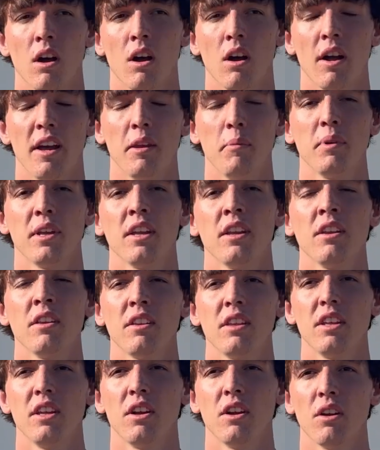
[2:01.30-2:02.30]
At the beginning
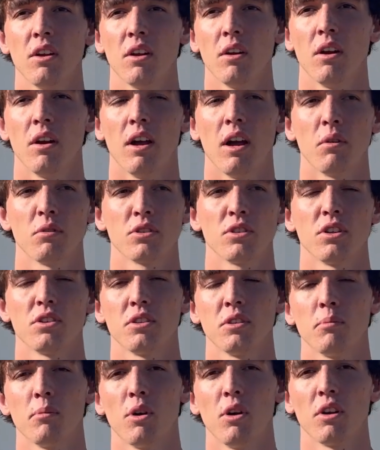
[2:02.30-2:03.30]
of the year, I was
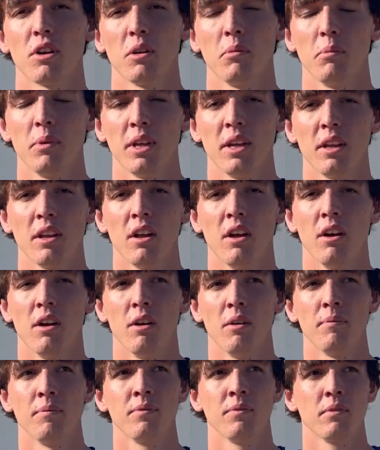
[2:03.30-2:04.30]
touching the ball a good bit.
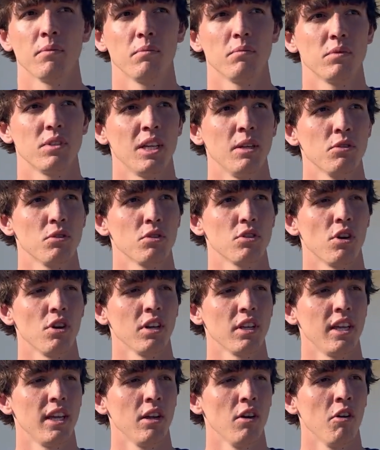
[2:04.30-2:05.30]
Teams were
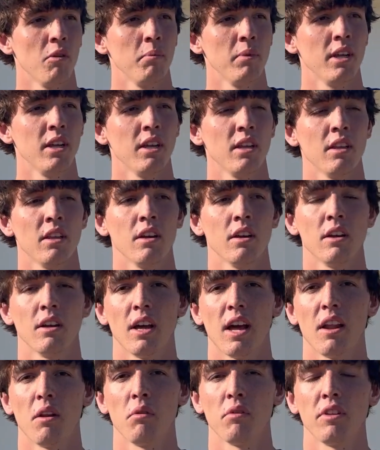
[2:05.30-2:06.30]
starting to key on me, and
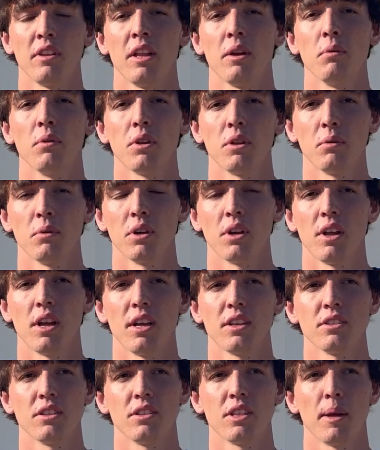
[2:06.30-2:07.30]
I don't think they really
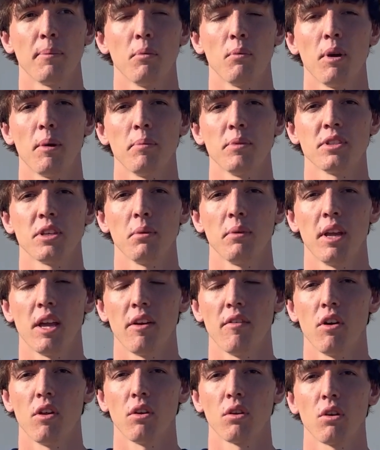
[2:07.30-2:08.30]
realized the type of weapons that we
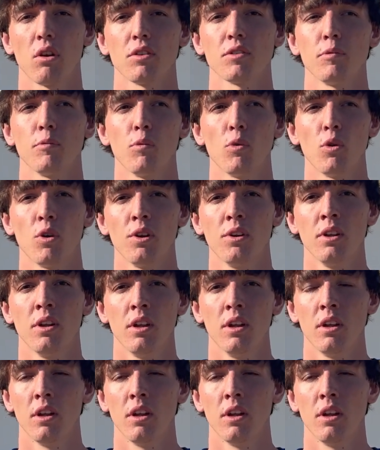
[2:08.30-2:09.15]
have all across the board.